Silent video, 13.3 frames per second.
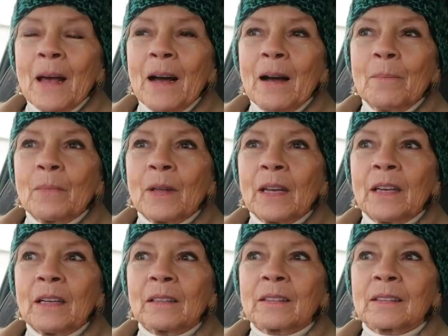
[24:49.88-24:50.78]

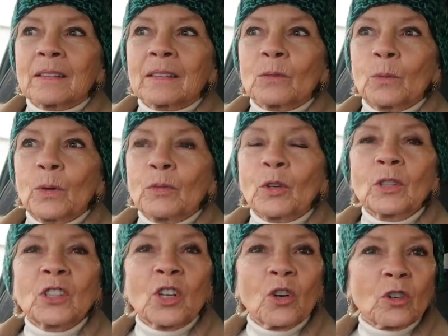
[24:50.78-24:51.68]
It's we've
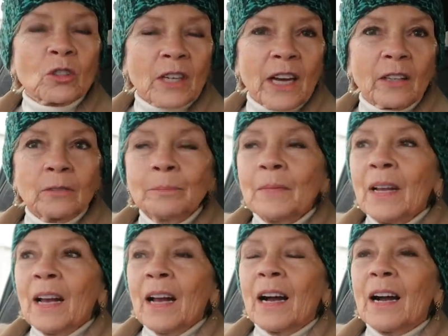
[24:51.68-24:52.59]
gone into lockdown,
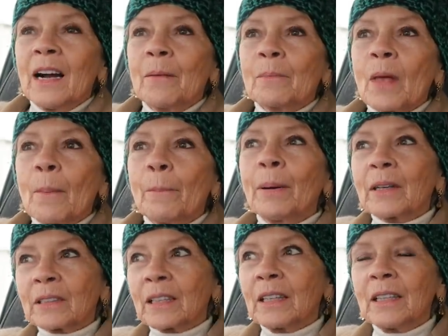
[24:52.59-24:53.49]

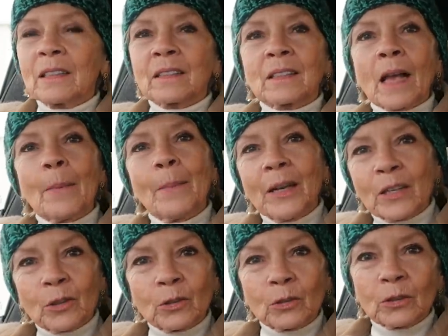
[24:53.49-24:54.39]
but it's a
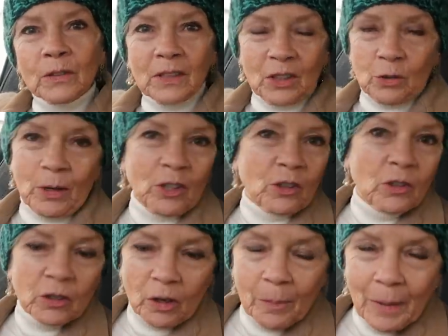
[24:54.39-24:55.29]
medical
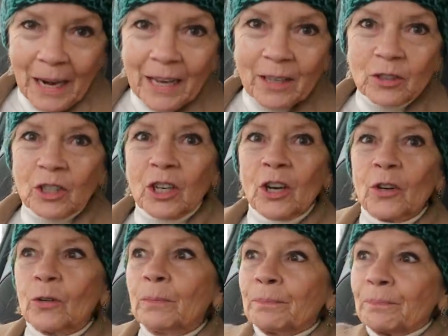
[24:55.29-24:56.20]
situation, so I'm allowed to
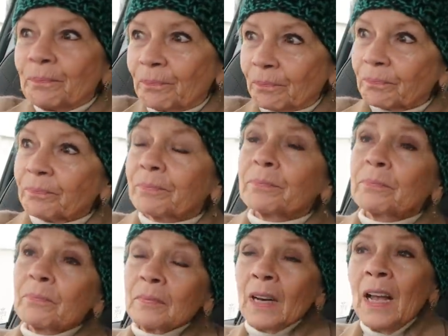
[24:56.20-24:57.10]
go.
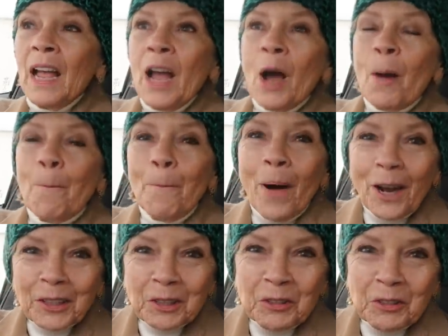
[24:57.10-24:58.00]

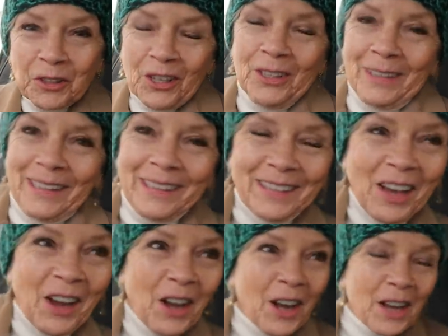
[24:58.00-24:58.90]
My concern
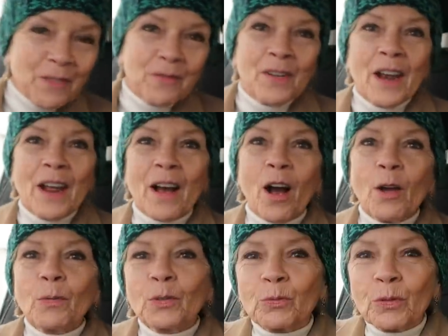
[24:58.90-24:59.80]
is, a
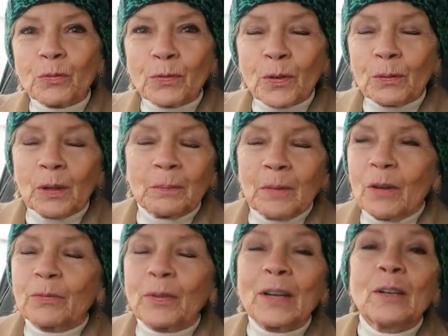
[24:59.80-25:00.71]

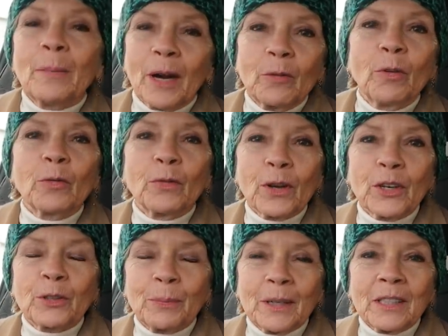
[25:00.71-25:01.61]
friend of mine
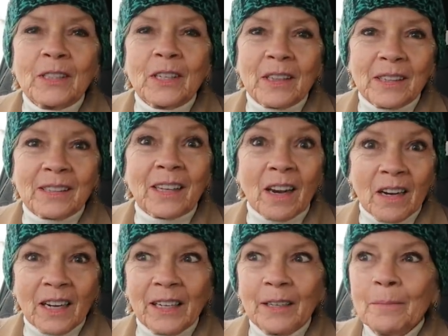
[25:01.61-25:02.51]
referred me to this
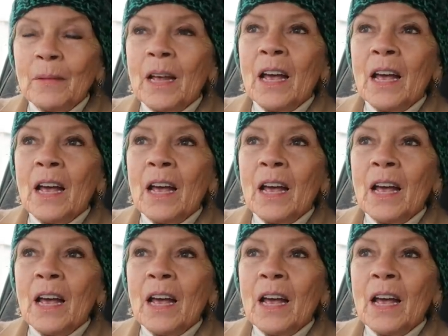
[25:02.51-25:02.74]
guy.